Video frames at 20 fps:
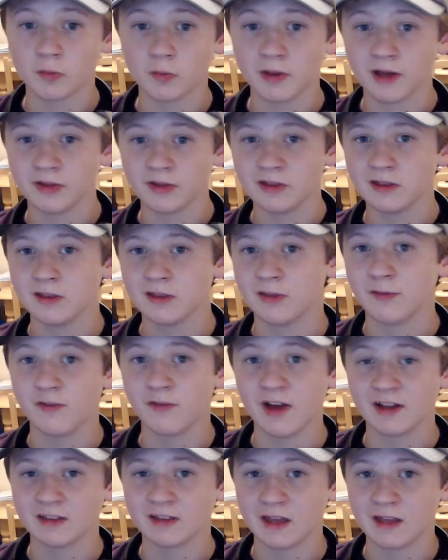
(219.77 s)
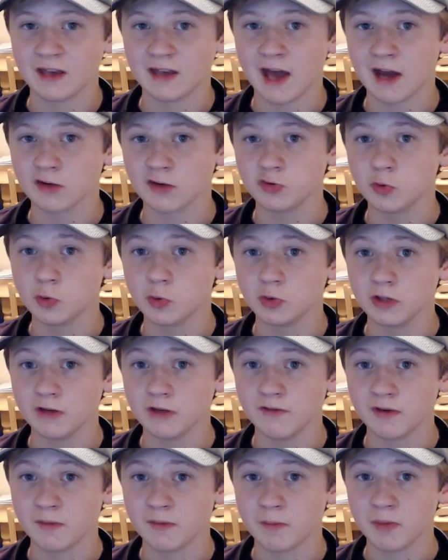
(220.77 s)
But I think the fact that an actual
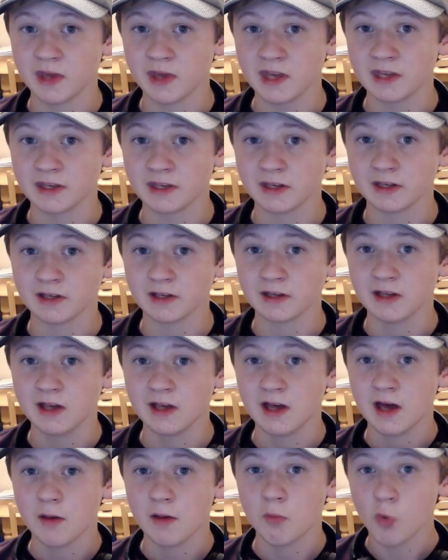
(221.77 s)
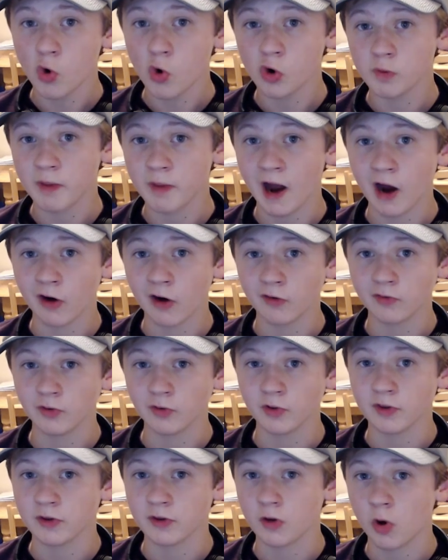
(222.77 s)
living being more
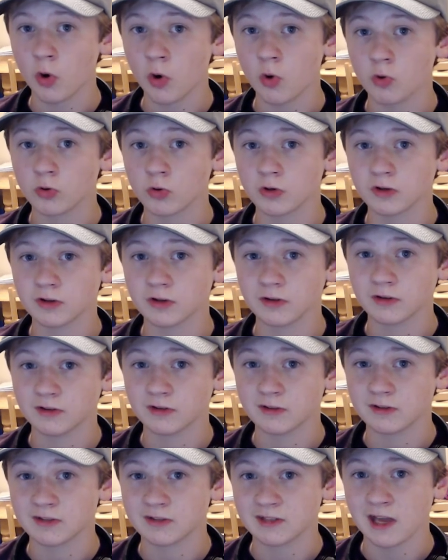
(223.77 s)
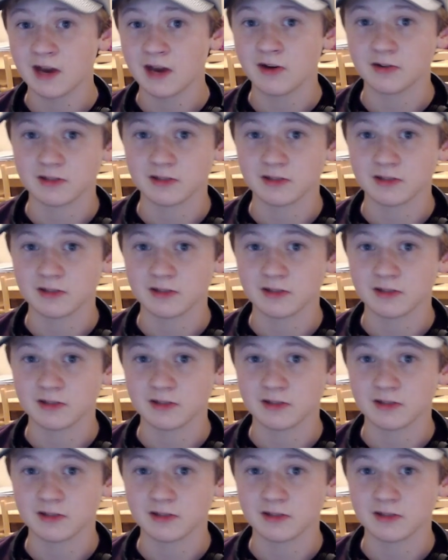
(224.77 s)
powerful than Hulk scares him.